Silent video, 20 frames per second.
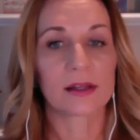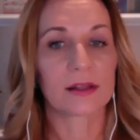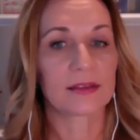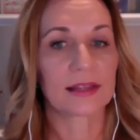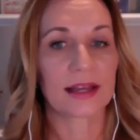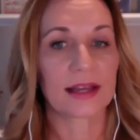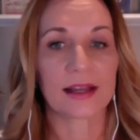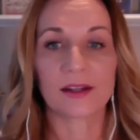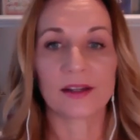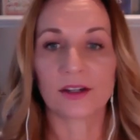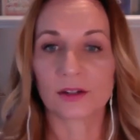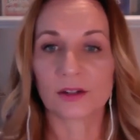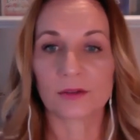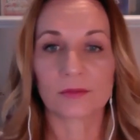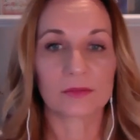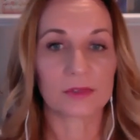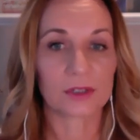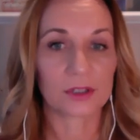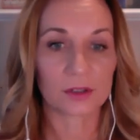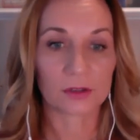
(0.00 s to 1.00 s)
that you're
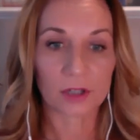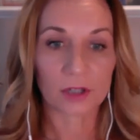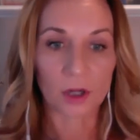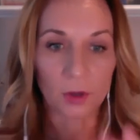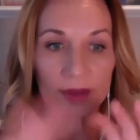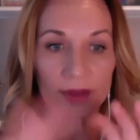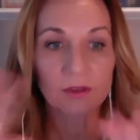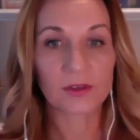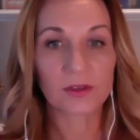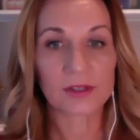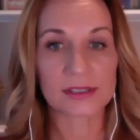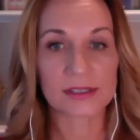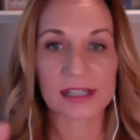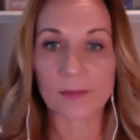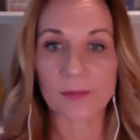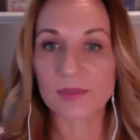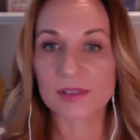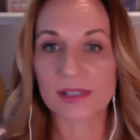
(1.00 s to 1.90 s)
you're going through the steps